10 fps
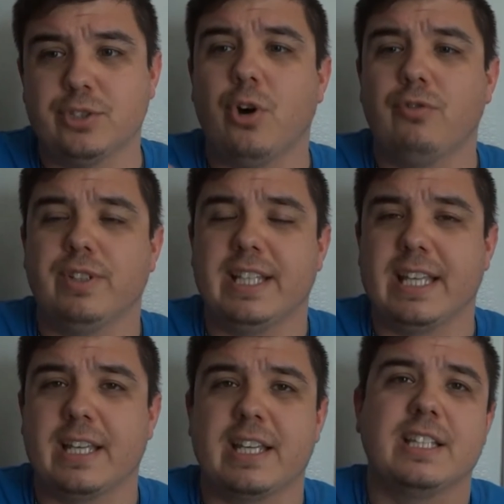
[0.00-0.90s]
Hopefully
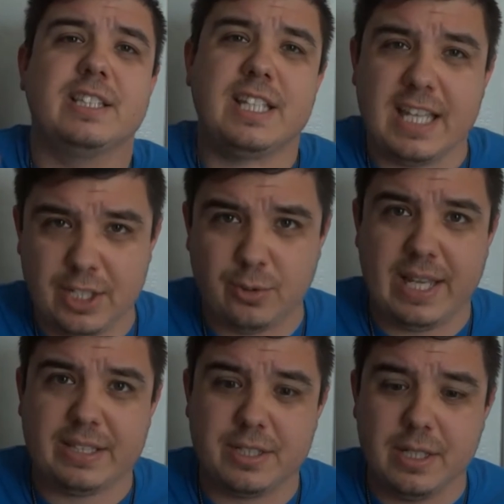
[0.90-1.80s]
they can continue
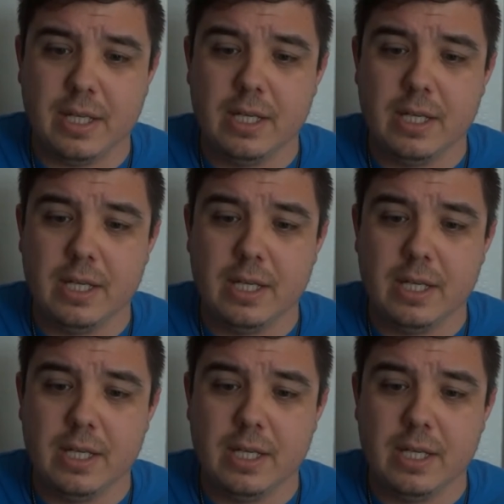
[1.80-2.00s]
it.